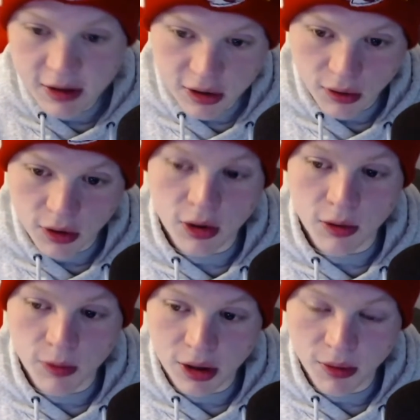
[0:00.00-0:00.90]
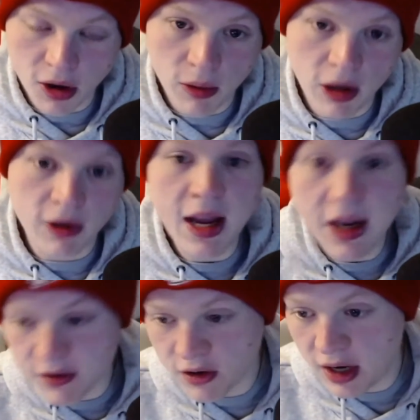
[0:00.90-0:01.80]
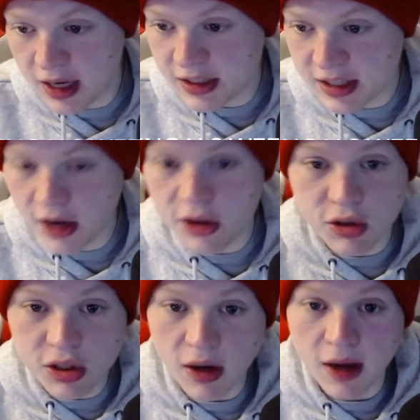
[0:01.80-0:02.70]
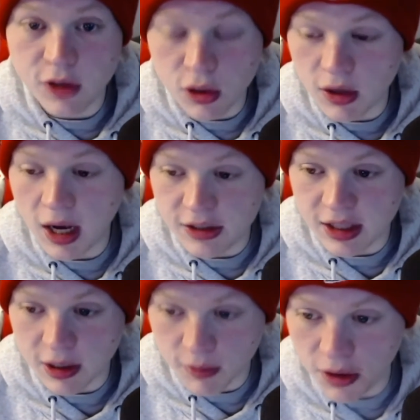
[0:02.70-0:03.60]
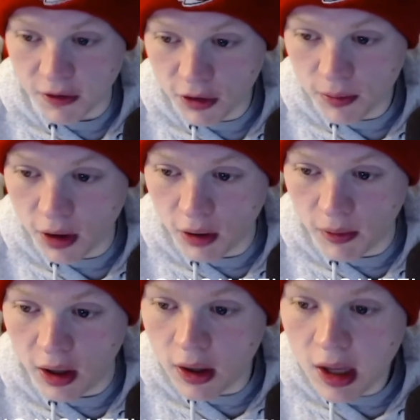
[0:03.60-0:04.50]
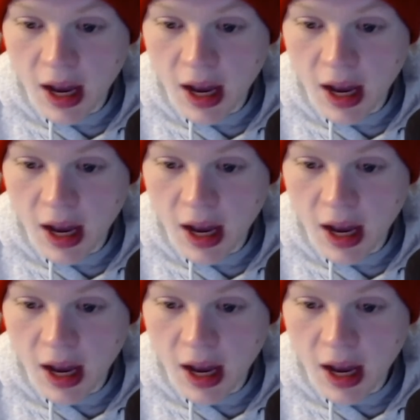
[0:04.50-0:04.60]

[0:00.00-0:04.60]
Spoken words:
Gore who can run the ball well. And if Clyde is out, you still have 2 guys that can run the football well.